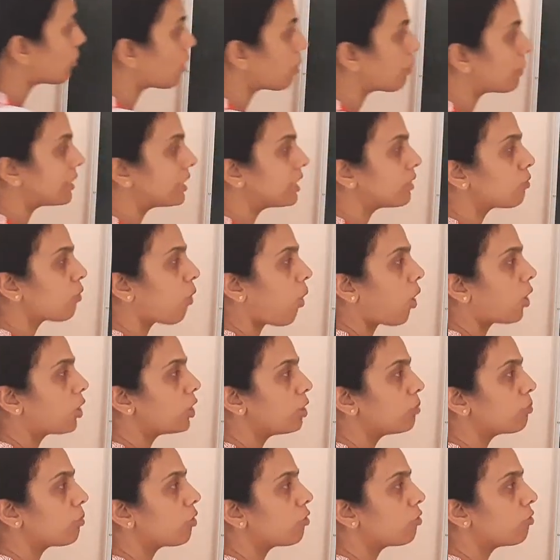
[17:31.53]
will be the
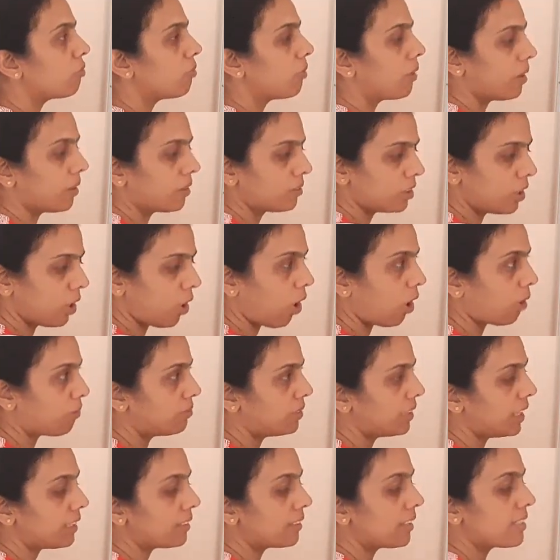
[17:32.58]
volume of the
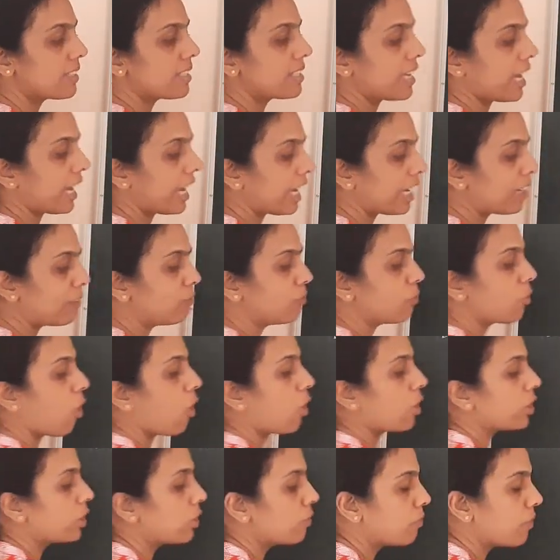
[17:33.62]
object? The same
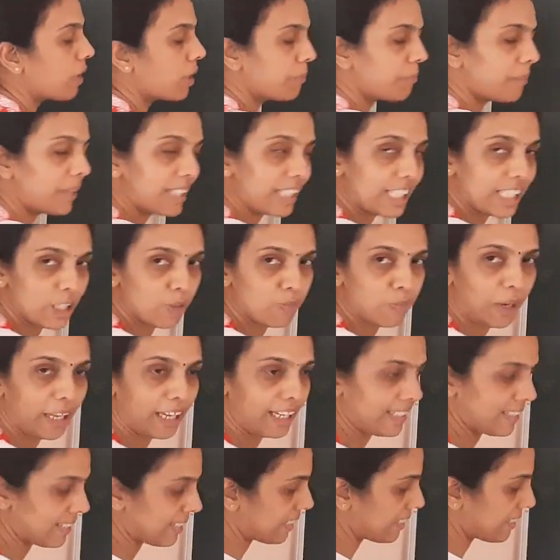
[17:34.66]
volume will be
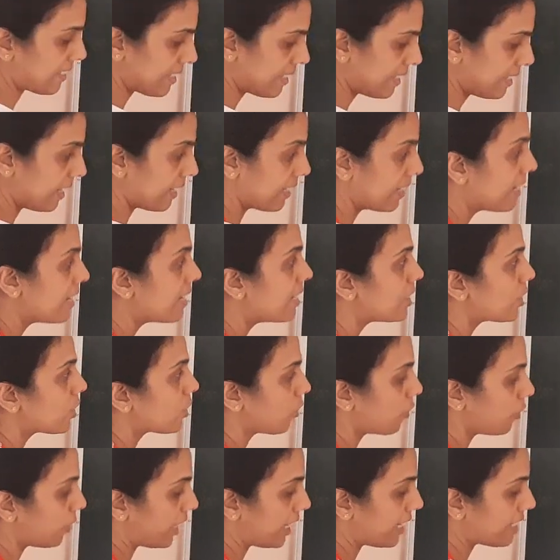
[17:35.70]
displaced, isn't it?
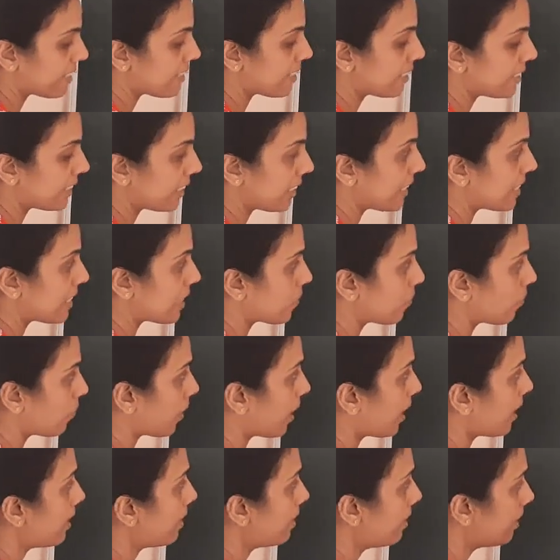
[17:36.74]
So density is
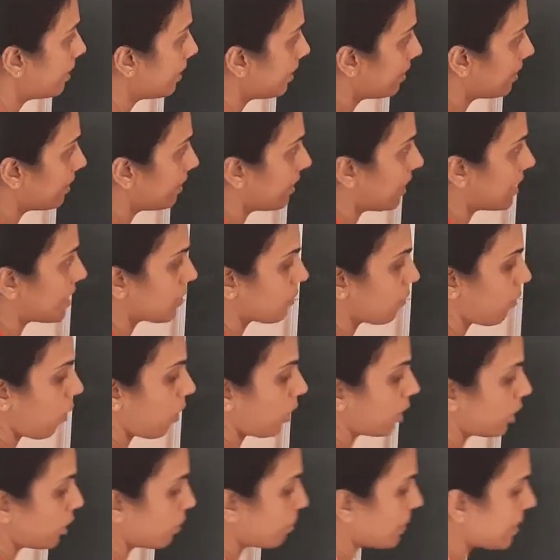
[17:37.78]
1, this
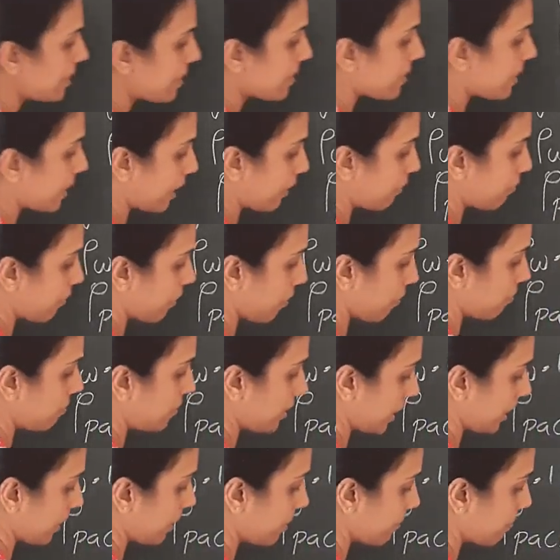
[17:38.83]
volume is
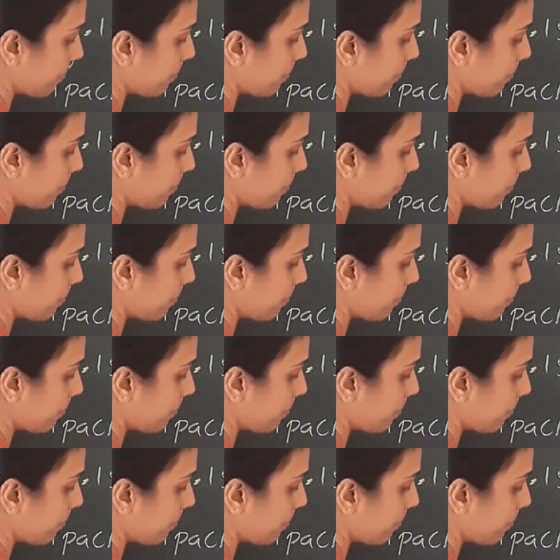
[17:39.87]
350.